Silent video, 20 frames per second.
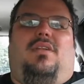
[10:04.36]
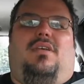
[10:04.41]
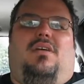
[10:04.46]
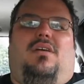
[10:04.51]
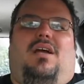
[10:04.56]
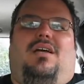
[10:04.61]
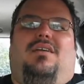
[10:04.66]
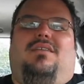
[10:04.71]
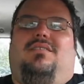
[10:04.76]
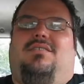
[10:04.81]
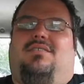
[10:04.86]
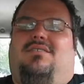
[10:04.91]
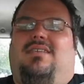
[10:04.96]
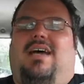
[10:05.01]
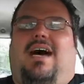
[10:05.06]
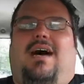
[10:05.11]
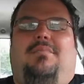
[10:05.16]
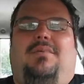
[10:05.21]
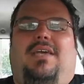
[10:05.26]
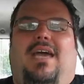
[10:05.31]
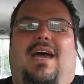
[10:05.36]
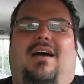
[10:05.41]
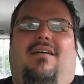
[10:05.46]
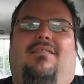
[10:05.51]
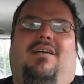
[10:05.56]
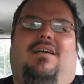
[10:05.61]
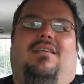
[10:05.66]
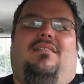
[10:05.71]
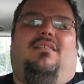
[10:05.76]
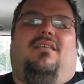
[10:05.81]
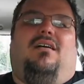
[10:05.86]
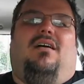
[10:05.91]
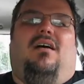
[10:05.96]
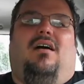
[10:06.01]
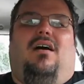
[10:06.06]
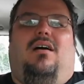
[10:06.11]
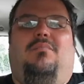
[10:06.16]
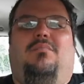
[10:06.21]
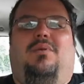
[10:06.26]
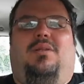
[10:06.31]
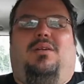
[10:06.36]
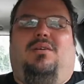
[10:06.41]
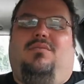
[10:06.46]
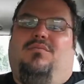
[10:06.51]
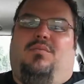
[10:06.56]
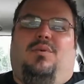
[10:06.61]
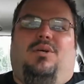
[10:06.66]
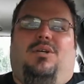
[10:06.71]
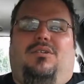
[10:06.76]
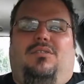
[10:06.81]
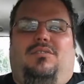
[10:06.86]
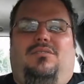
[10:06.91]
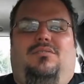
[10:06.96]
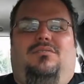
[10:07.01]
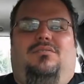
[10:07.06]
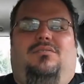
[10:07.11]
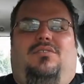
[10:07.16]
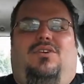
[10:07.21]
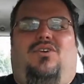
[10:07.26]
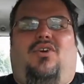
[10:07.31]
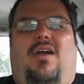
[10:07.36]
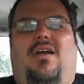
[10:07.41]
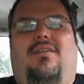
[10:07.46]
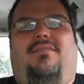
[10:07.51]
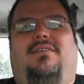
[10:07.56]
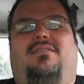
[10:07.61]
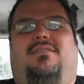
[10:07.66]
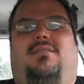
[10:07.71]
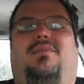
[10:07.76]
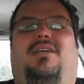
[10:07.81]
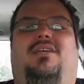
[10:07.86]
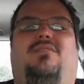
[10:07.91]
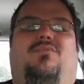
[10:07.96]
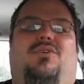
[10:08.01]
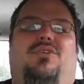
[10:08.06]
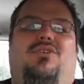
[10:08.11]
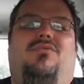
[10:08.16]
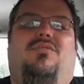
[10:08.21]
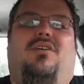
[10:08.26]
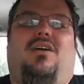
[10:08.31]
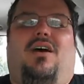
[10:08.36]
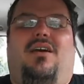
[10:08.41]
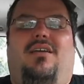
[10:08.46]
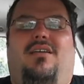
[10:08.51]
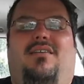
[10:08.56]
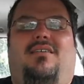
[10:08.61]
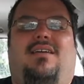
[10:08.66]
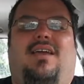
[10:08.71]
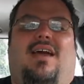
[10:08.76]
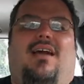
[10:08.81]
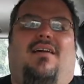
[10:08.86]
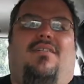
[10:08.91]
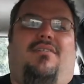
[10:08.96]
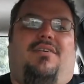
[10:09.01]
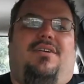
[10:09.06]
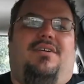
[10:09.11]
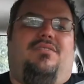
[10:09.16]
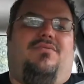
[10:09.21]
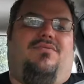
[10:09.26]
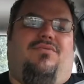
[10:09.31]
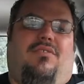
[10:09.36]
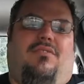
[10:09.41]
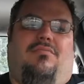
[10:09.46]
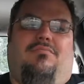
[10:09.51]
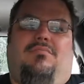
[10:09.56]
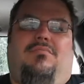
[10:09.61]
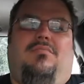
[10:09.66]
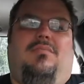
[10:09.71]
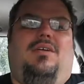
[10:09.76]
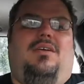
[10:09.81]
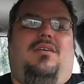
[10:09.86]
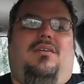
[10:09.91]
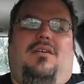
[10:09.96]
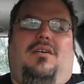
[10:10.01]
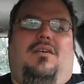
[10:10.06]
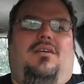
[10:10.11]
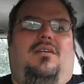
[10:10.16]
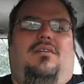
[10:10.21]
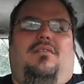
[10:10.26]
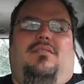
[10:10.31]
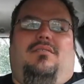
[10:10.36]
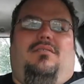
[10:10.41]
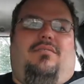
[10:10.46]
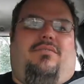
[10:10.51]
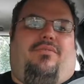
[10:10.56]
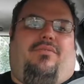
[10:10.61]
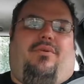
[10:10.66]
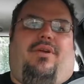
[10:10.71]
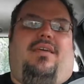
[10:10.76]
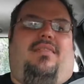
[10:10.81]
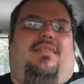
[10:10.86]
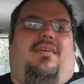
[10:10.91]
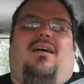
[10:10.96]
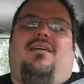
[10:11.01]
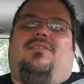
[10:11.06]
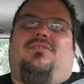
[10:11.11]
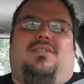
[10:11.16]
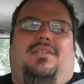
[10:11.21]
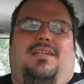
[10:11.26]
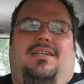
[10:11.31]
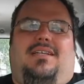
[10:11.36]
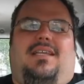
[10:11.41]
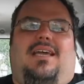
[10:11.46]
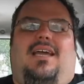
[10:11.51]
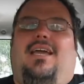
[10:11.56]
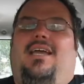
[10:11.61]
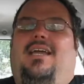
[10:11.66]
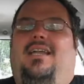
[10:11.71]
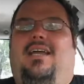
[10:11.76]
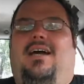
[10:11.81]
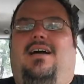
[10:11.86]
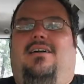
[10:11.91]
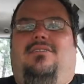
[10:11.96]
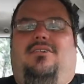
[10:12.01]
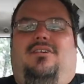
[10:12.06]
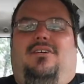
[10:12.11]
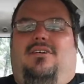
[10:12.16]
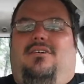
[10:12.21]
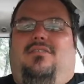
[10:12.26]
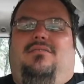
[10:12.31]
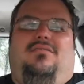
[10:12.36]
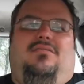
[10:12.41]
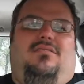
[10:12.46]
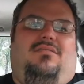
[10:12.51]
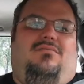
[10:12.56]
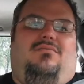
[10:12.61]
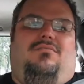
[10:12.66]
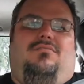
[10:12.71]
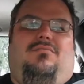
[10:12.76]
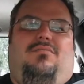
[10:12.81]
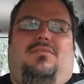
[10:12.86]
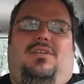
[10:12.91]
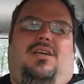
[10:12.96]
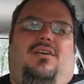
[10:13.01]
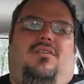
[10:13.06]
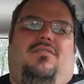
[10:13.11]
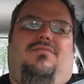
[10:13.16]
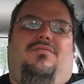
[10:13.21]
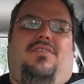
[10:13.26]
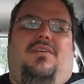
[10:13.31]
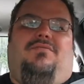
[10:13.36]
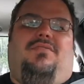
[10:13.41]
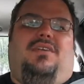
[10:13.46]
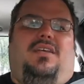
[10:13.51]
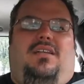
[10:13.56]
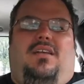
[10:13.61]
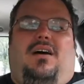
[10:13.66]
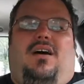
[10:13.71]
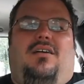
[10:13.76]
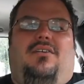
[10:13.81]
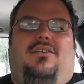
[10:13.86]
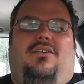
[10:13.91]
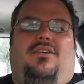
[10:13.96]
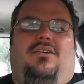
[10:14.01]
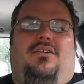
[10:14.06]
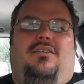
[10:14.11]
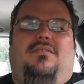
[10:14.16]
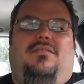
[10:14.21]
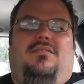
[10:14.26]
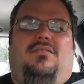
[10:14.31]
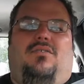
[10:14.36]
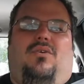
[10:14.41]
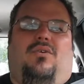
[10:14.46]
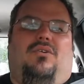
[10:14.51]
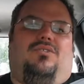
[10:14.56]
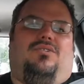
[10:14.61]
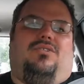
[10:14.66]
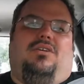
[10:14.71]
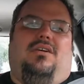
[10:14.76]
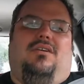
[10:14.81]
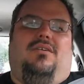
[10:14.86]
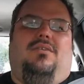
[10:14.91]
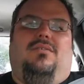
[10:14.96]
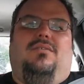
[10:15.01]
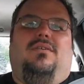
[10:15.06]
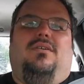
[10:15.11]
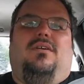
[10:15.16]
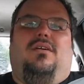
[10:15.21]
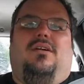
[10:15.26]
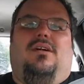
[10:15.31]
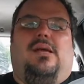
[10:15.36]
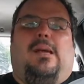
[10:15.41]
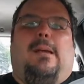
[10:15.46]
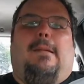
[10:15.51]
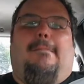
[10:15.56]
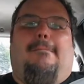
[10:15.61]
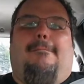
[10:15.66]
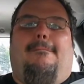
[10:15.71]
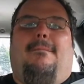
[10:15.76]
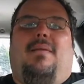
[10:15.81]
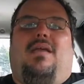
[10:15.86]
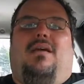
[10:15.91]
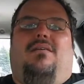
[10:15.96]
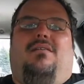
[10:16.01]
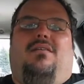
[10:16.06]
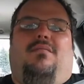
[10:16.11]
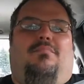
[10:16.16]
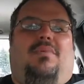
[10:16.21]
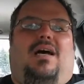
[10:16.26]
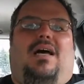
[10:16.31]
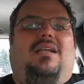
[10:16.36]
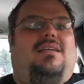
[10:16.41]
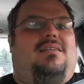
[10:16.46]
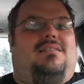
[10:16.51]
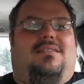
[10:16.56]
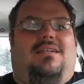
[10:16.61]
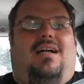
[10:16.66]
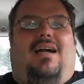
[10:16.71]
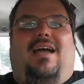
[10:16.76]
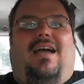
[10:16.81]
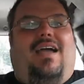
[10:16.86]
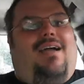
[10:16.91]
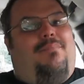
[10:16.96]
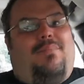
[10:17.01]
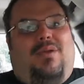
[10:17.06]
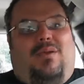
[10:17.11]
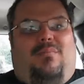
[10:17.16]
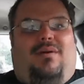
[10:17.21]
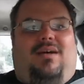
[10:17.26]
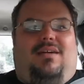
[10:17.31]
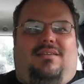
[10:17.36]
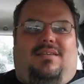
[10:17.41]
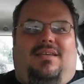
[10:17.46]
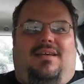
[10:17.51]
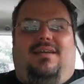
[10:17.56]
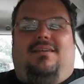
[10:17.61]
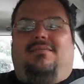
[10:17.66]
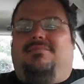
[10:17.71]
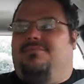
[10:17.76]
I stopped having the unbelievable cravings. I mean, when you cut your calories from 3,000 a day down to, 1,500 or so, your body's not happy about that.